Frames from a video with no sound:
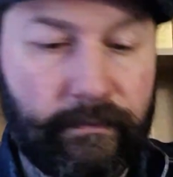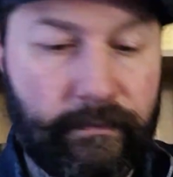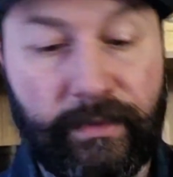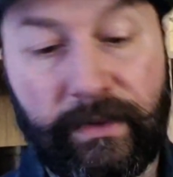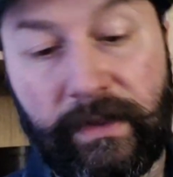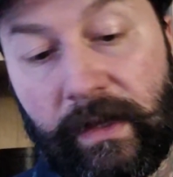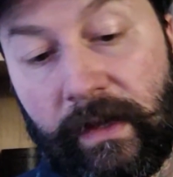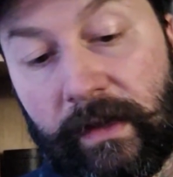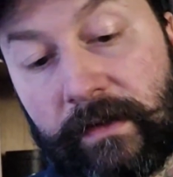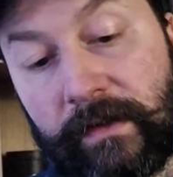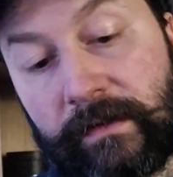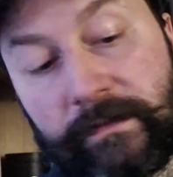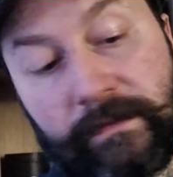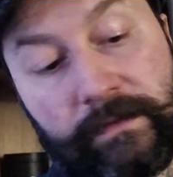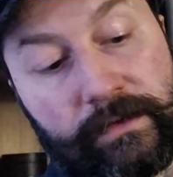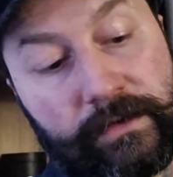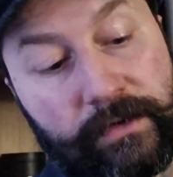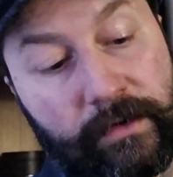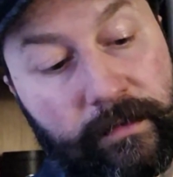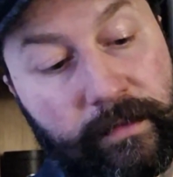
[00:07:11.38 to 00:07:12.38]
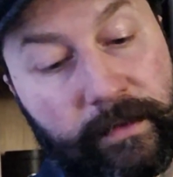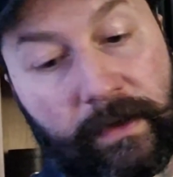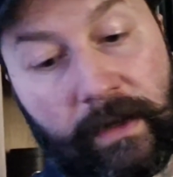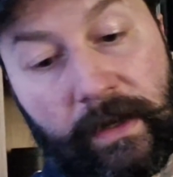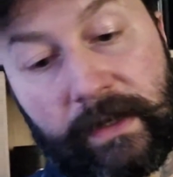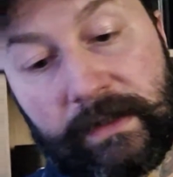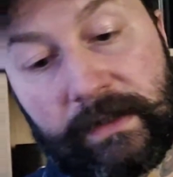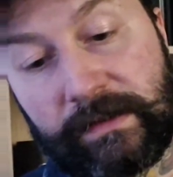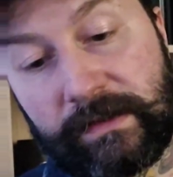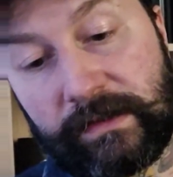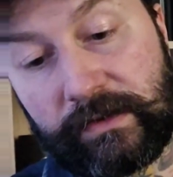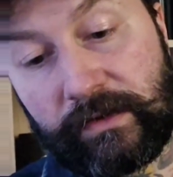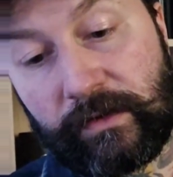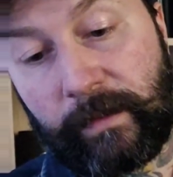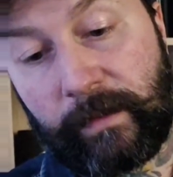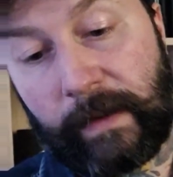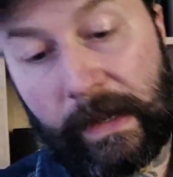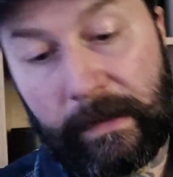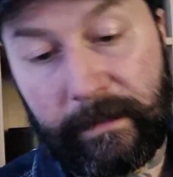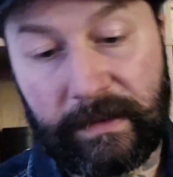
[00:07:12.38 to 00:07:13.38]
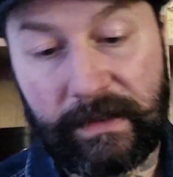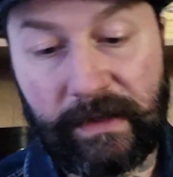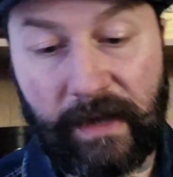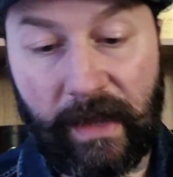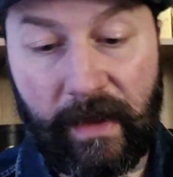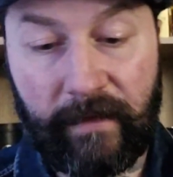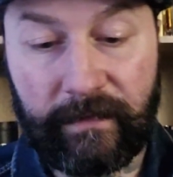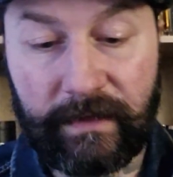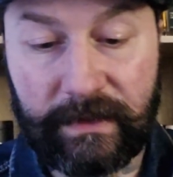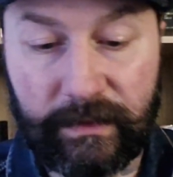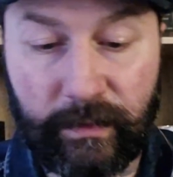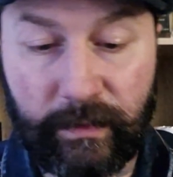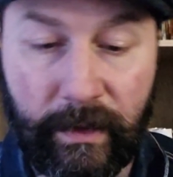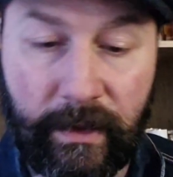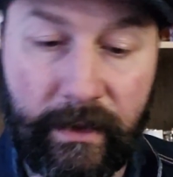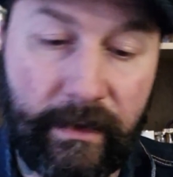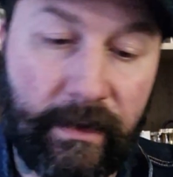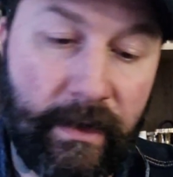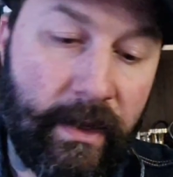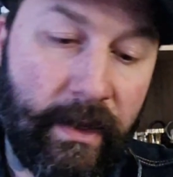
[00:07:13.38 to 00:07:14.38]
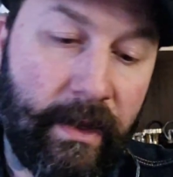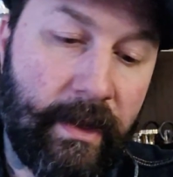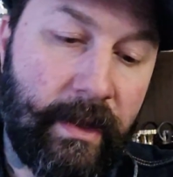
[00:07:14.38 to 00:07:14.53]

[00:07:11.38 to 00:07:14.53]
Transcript: But yeah, super nice, super happy to have this one